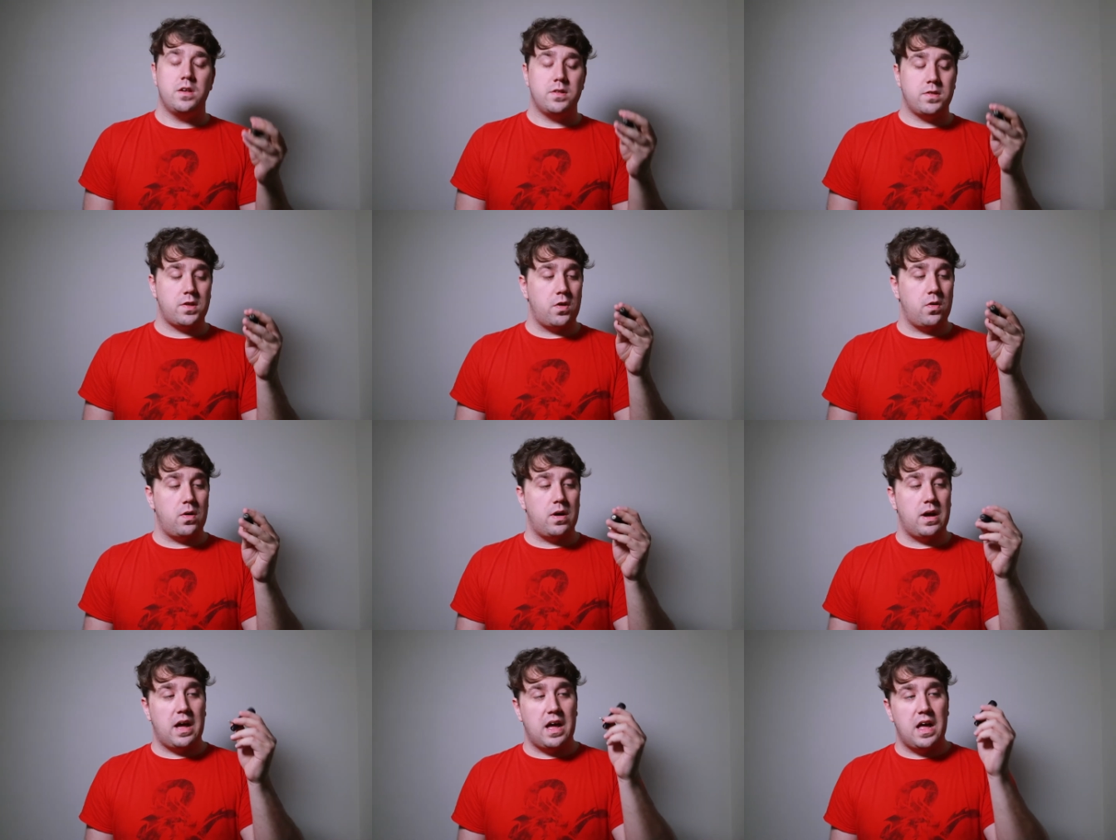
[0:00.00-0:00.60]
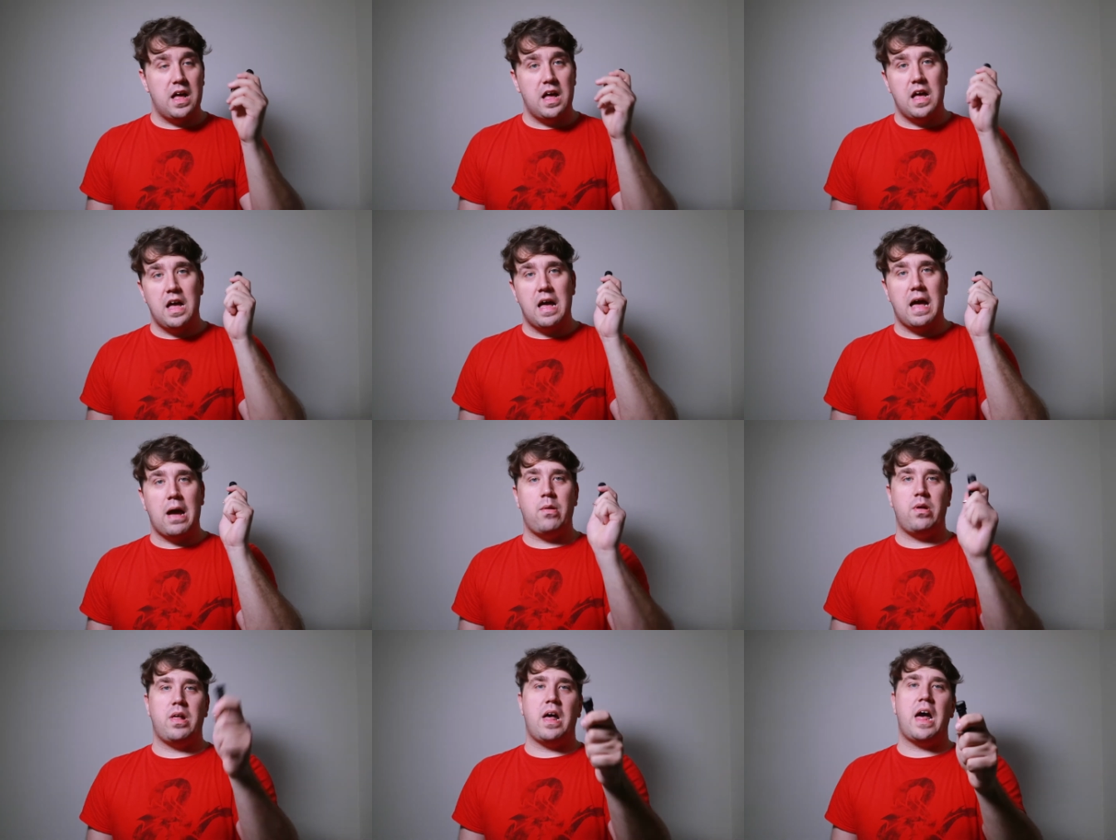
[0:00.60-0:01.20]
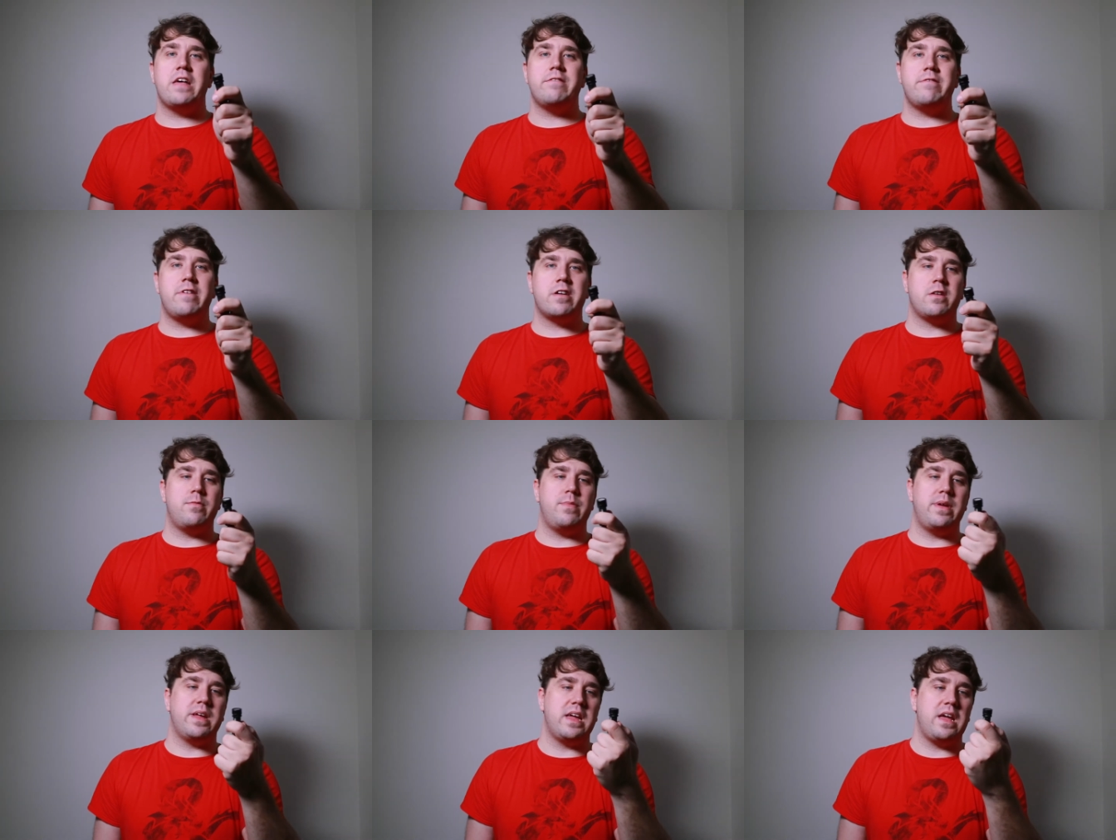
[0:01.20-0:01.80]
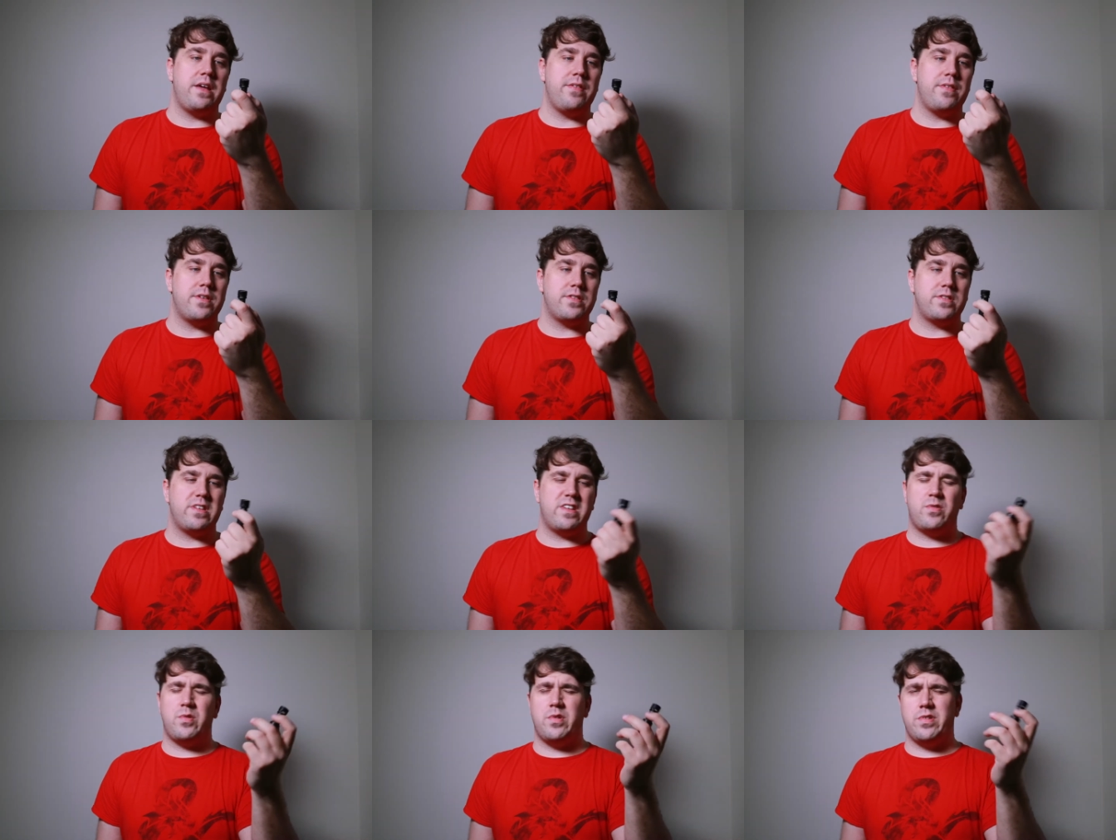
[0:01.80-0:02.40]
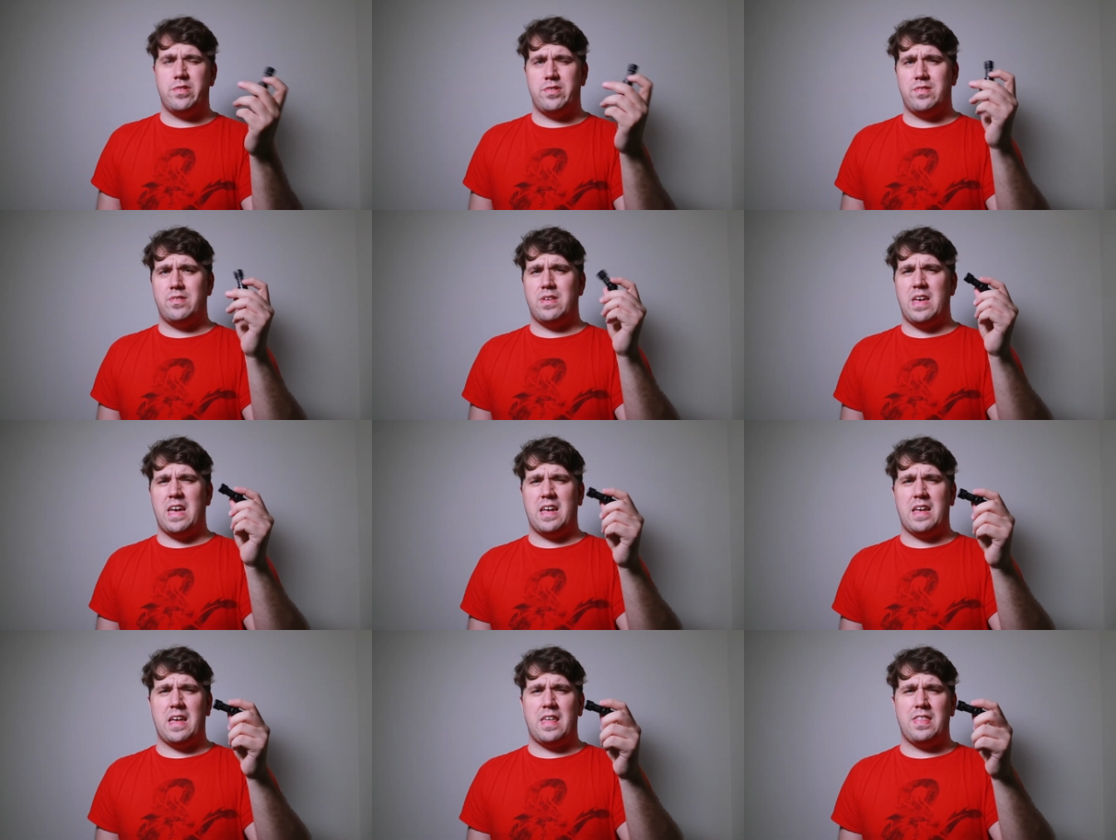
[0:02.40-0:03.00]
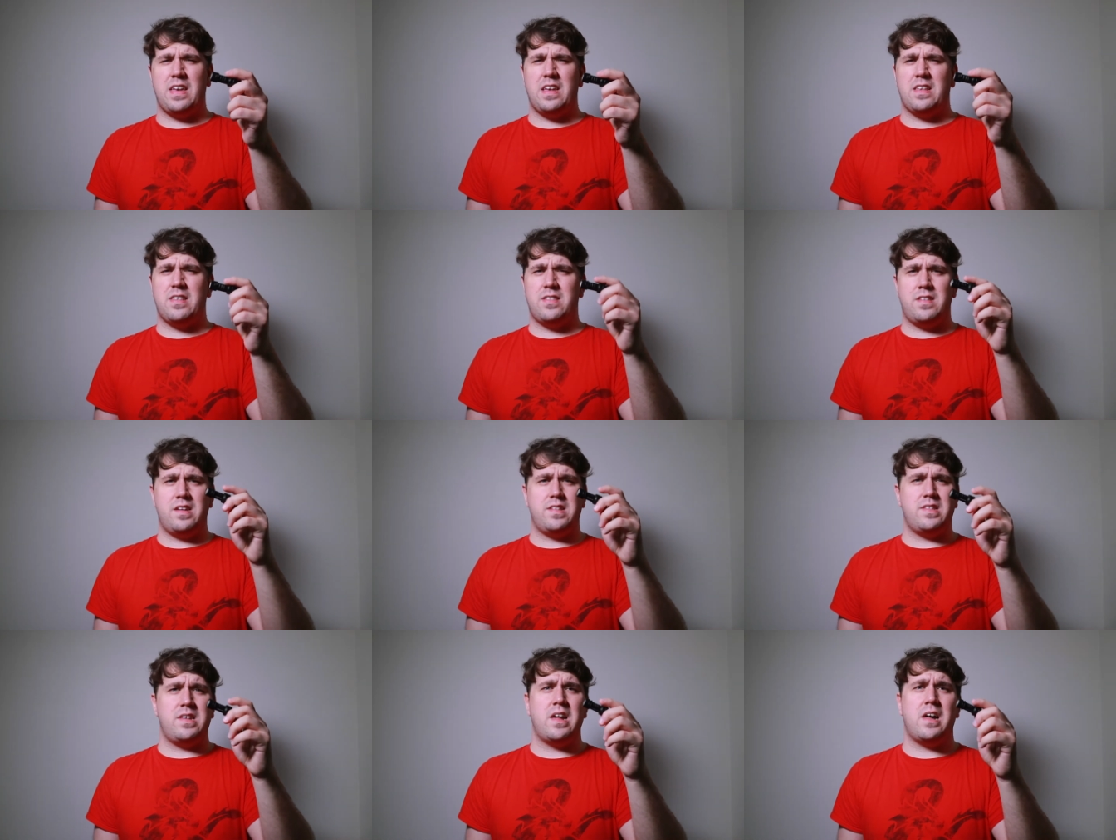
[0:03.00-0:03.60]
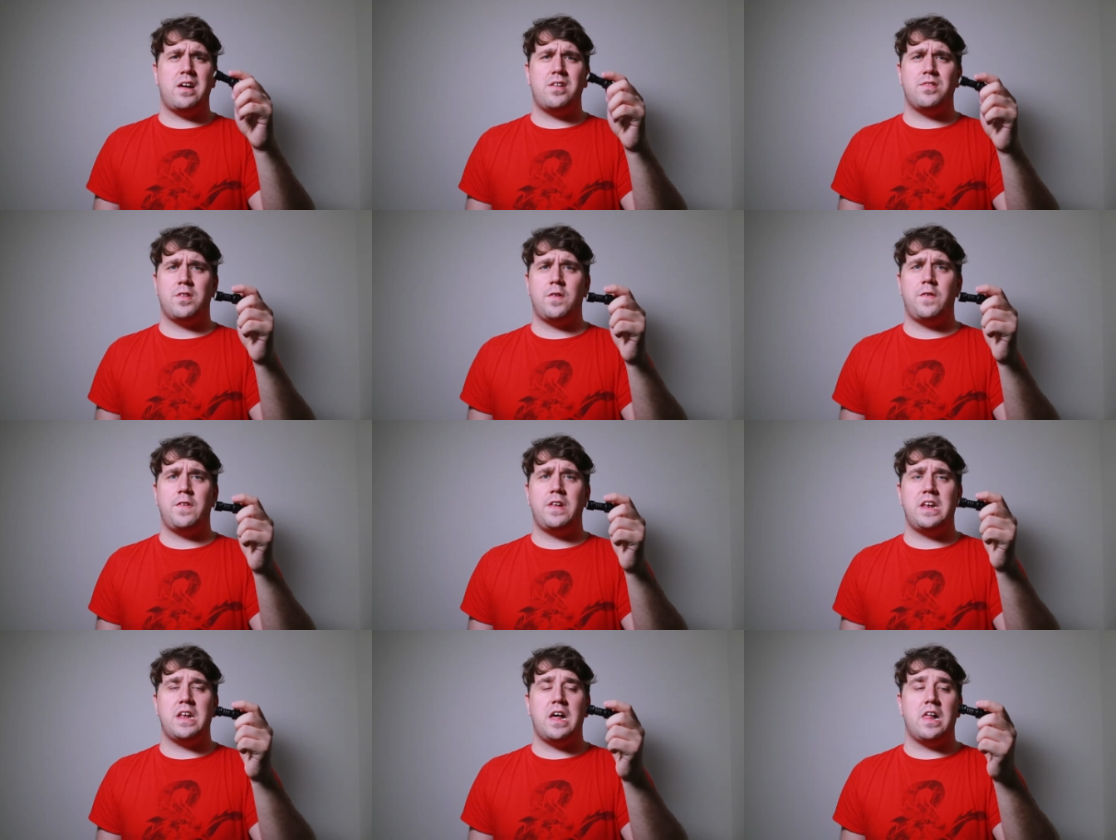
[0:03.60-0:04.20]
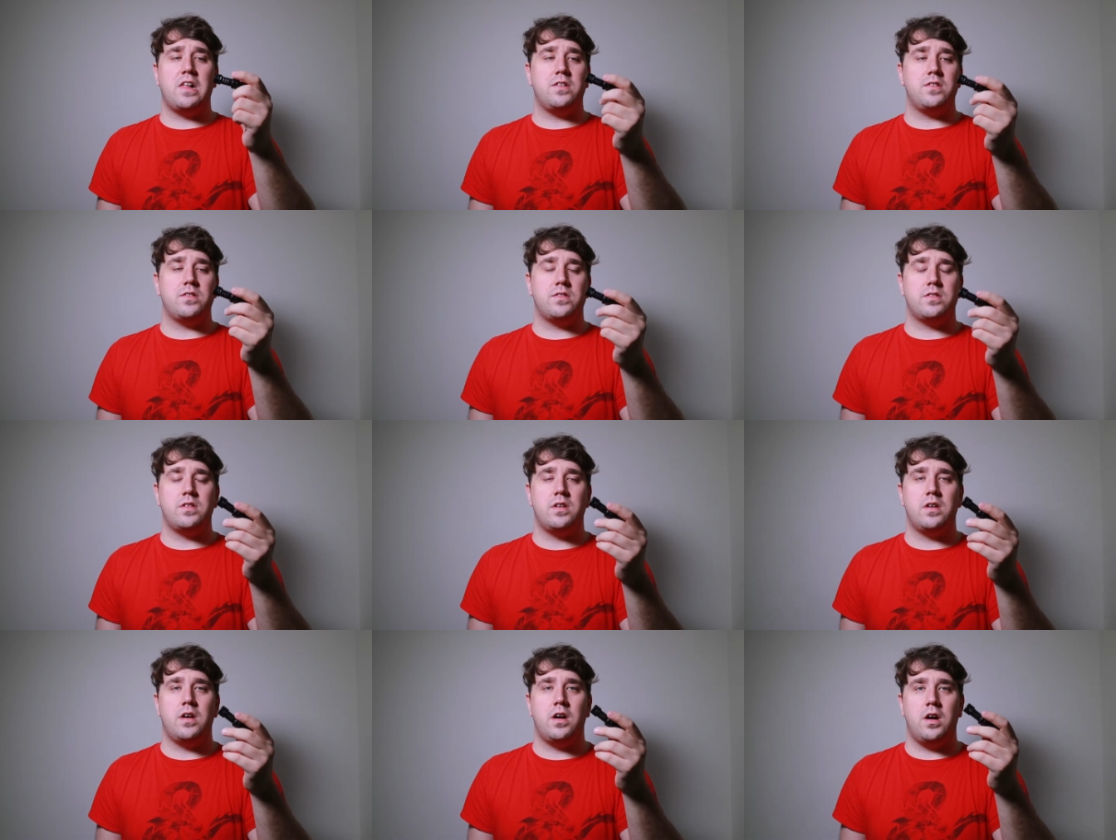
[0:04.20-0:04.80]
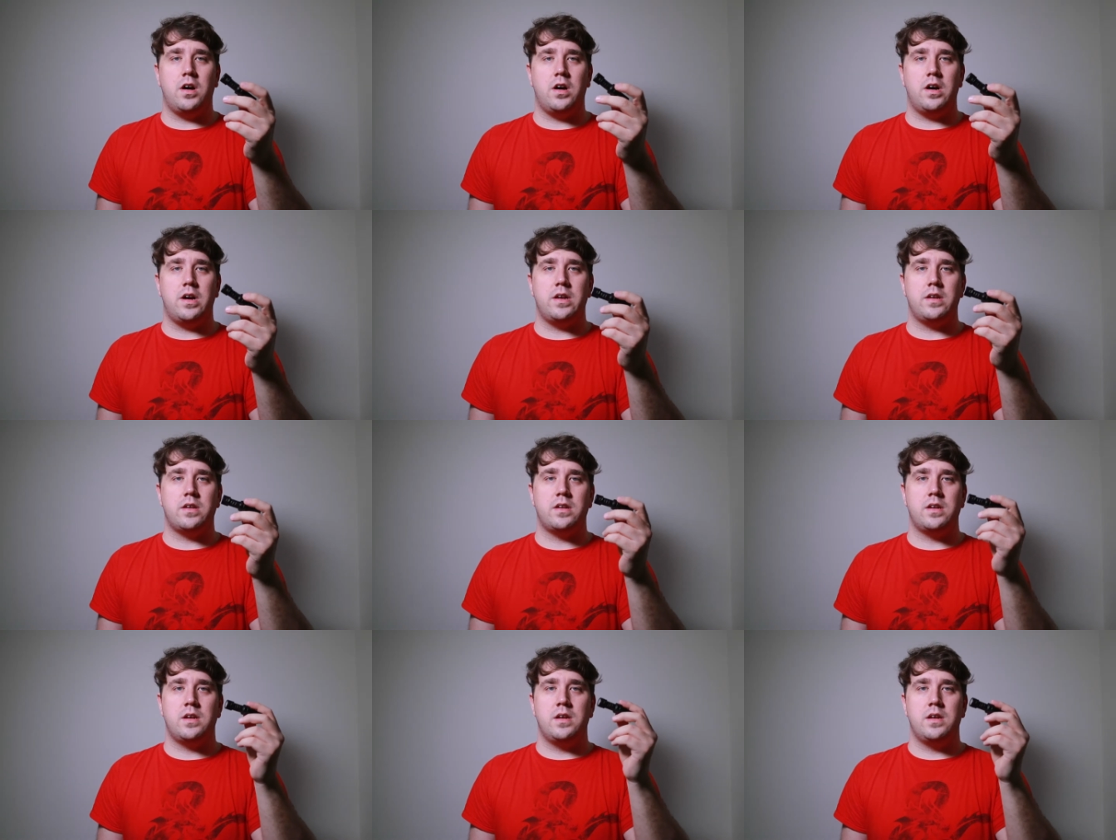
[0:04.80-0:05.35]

So I would highly recommend getting this. This was like, I think it's $60 or $50 on